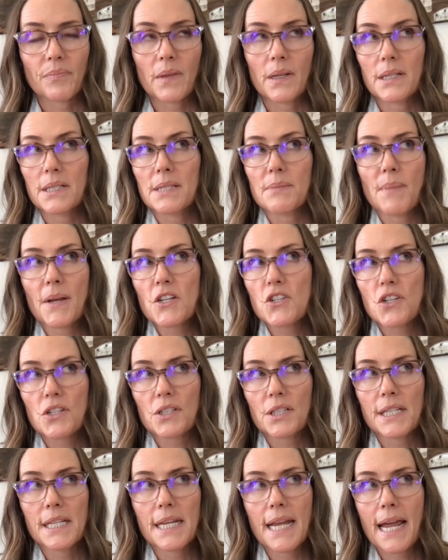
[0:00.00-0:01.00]

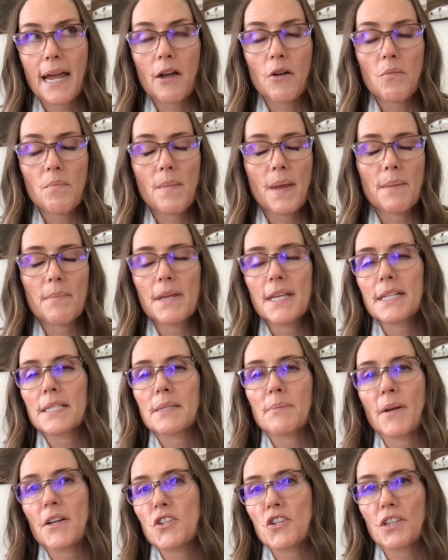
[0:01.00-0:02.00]
especially now, maybe
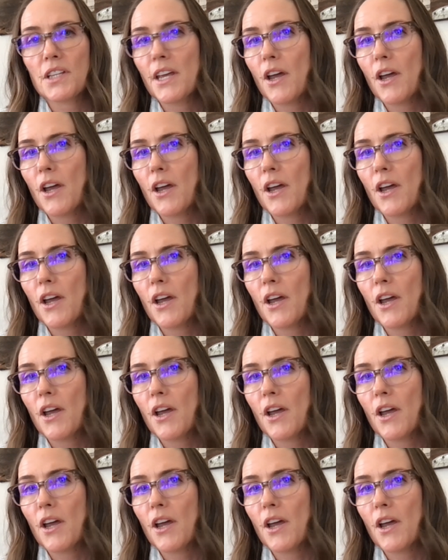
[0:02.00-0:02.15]
especially